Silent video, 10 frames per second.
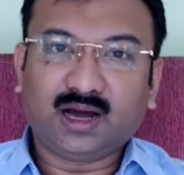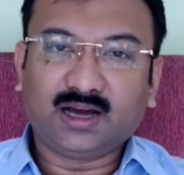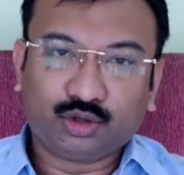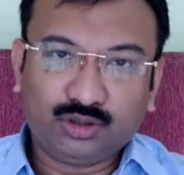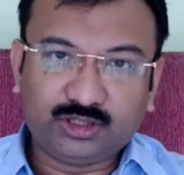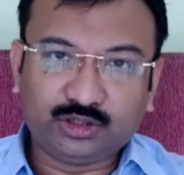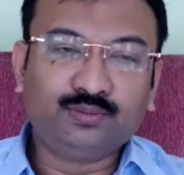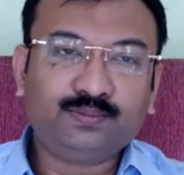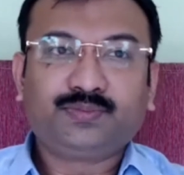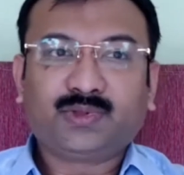I told
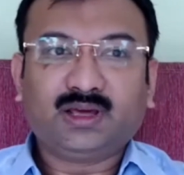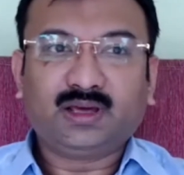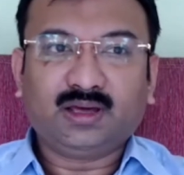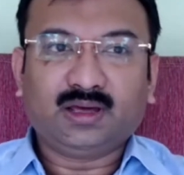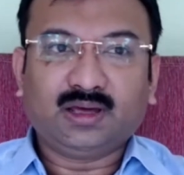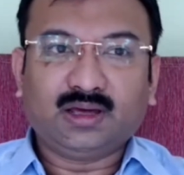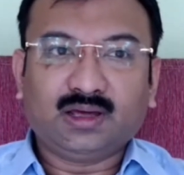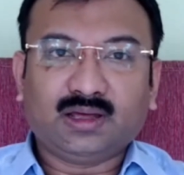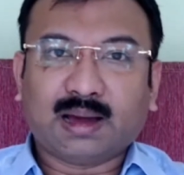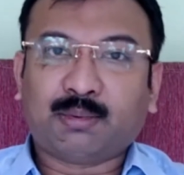you
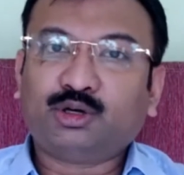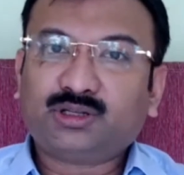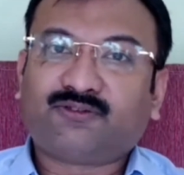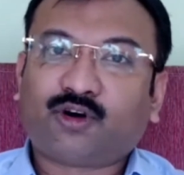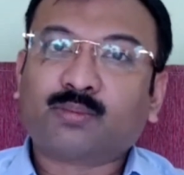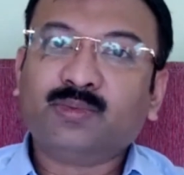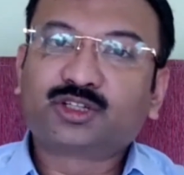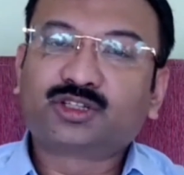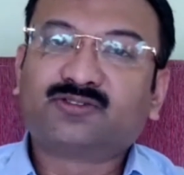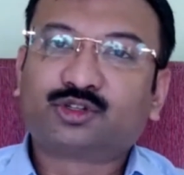about the
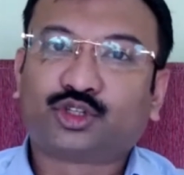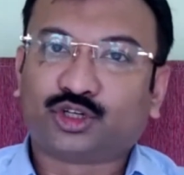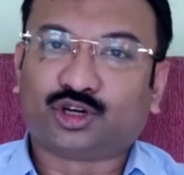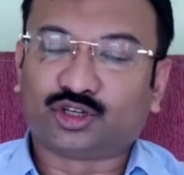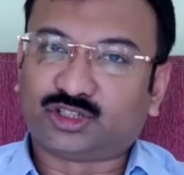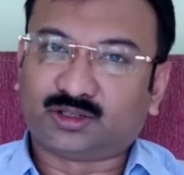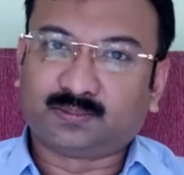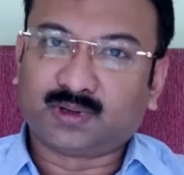formation of sociology,